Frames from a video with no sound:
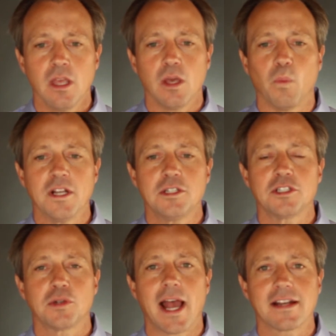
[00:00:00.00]
And once you
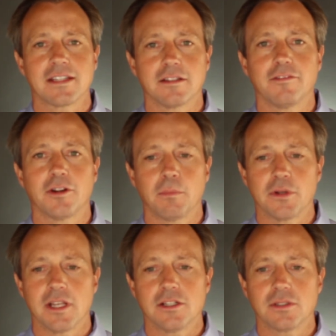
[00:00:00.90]
attract and convert
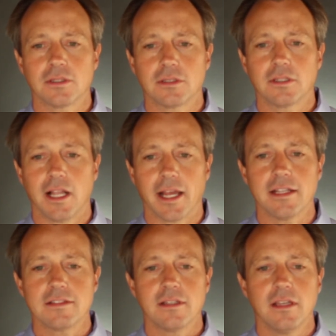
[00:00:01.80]
potential
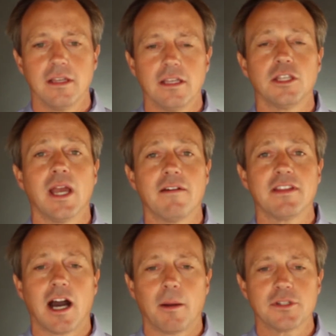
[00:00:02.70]
clients, you have
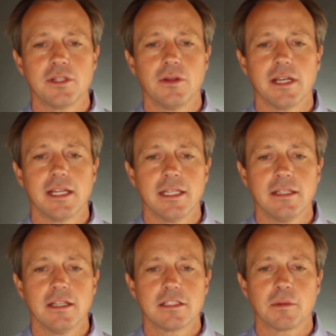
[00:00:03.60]
the opportunity
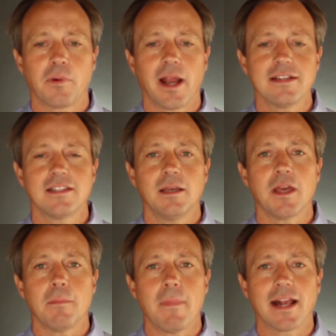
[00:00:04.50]
to price them
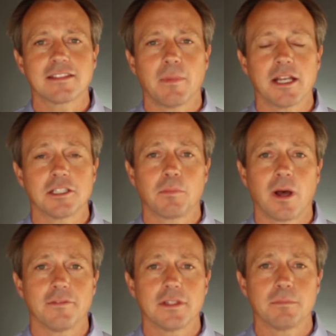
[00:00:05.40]
and maximize your
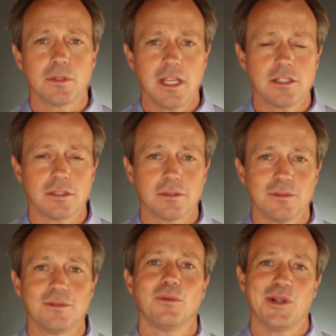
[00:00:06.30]
profit potential,
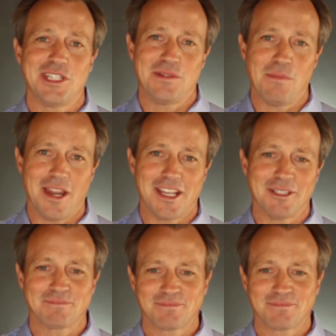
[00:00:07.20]
which is money.